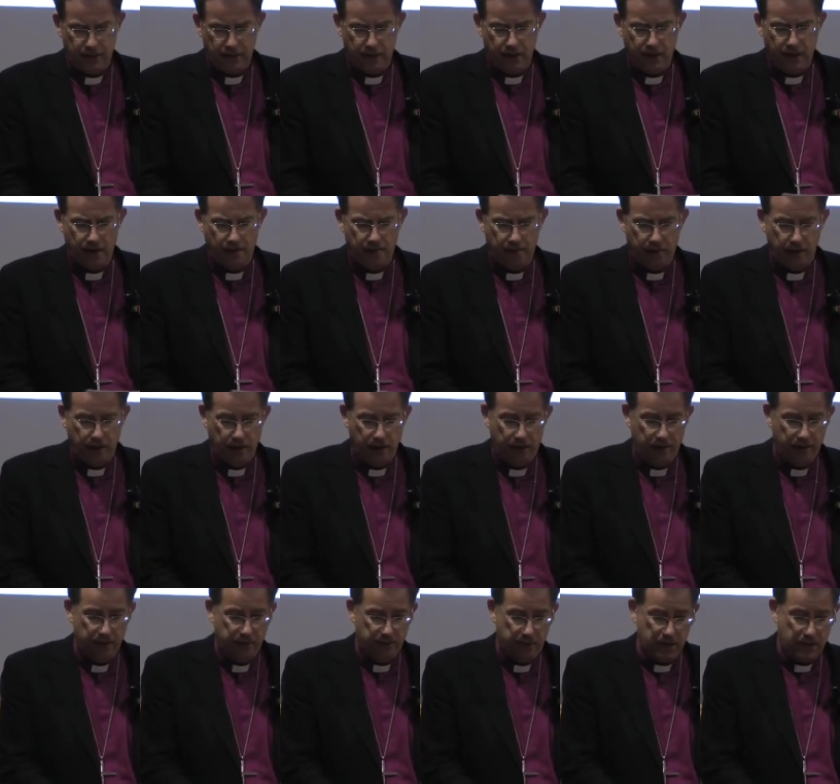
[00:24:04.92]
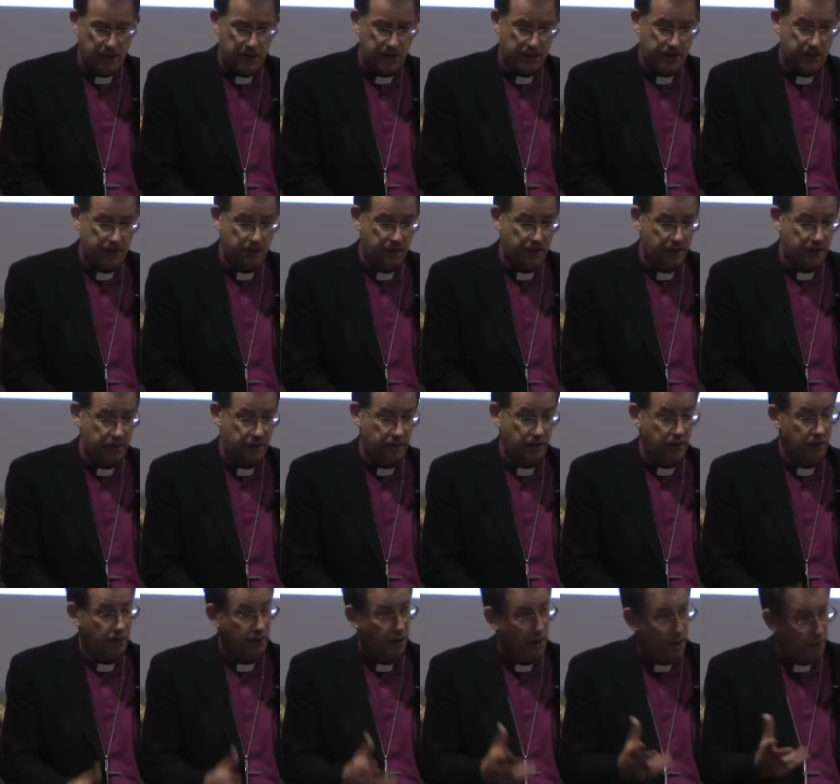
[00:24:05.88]
The number of ministers
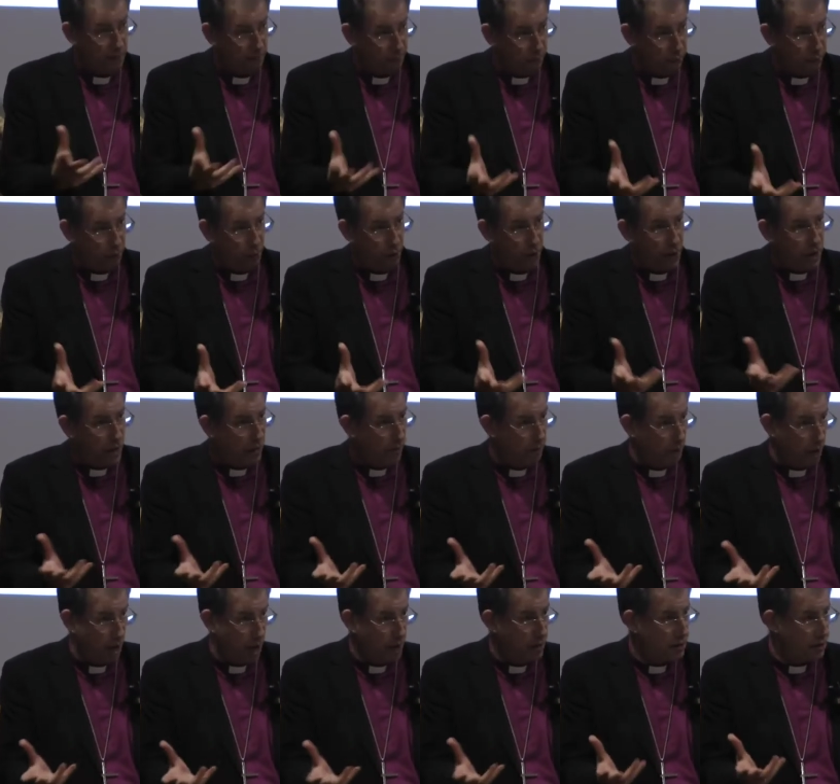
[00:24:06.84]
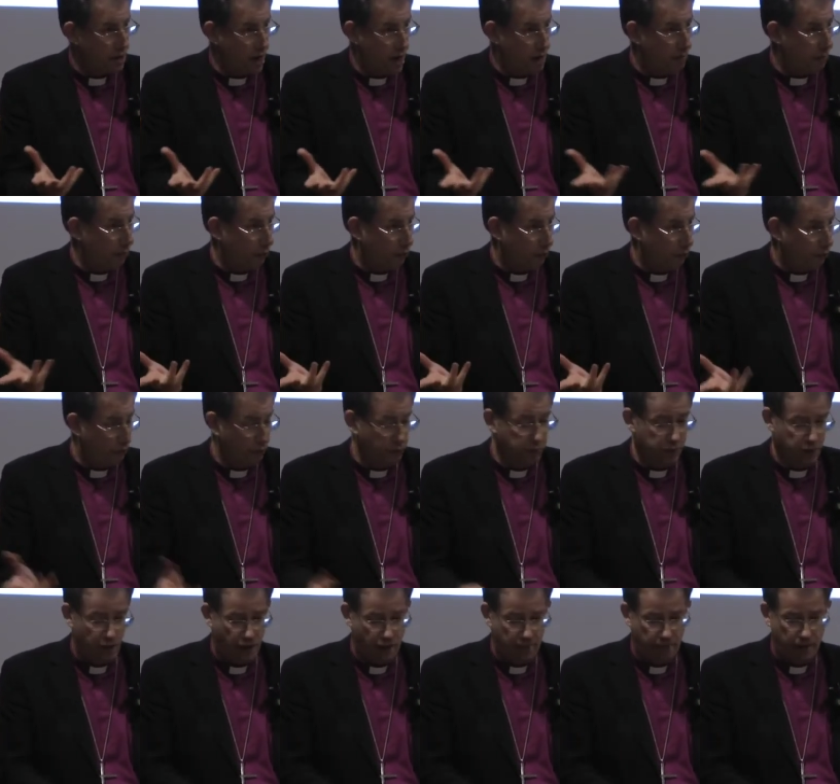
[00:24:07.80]
employed part-time or
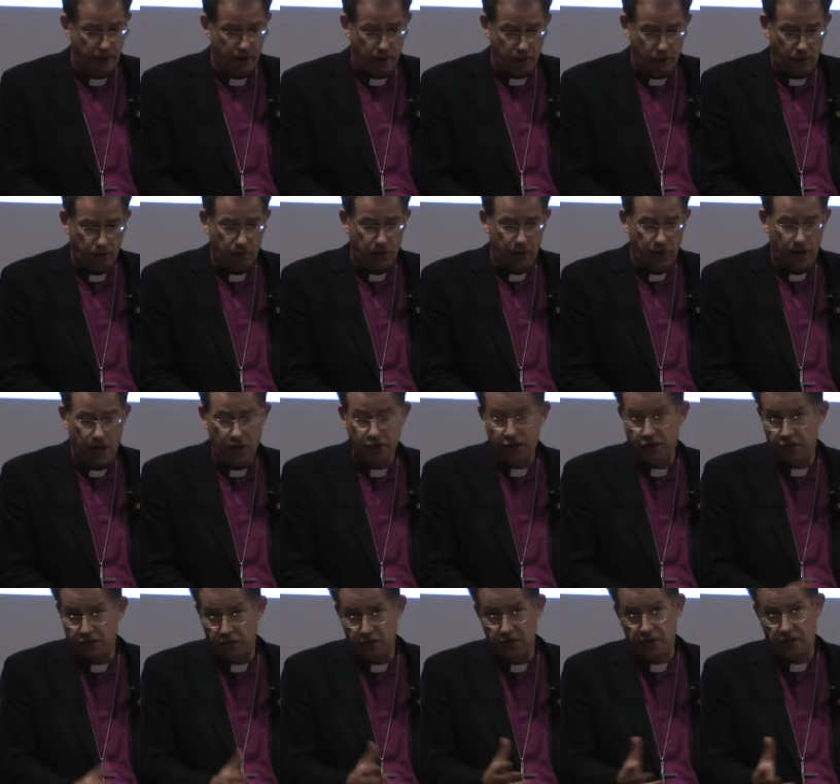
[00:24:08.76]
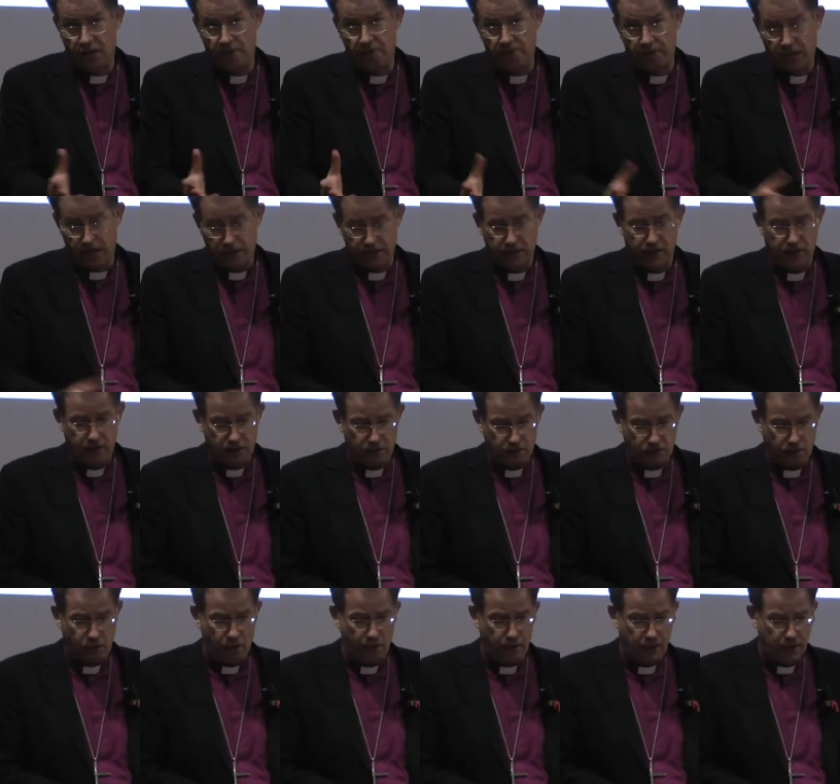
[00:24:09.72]
full-time by congregations in some places
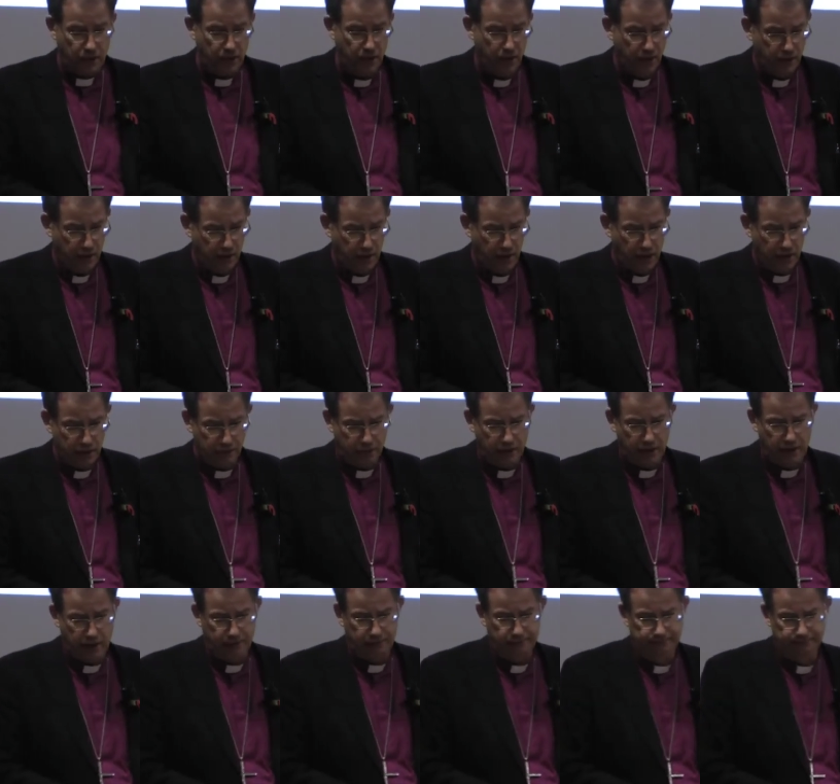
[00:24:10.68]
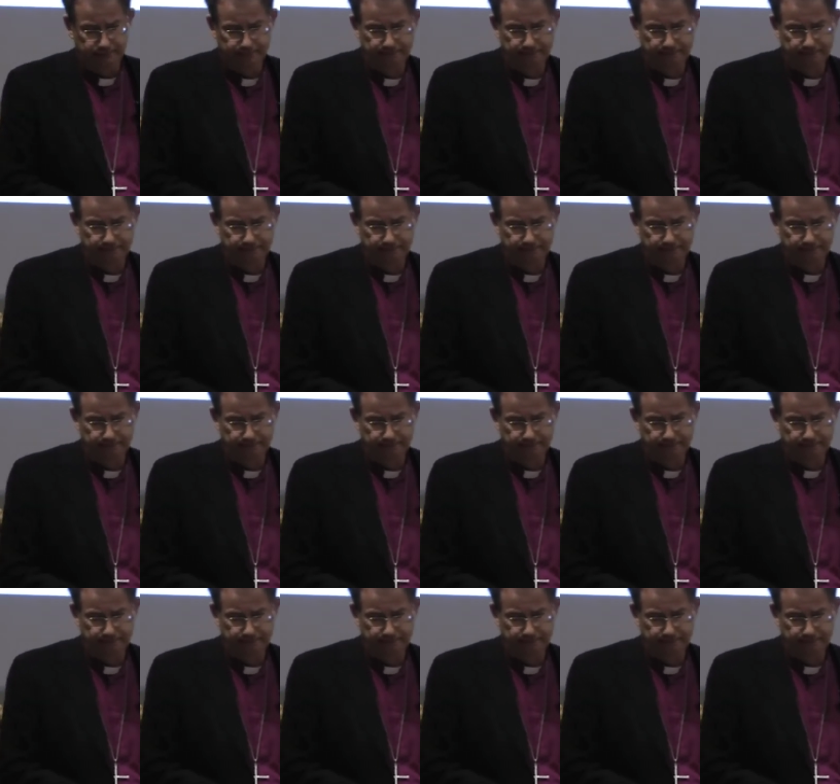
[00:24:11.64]
is growing as well.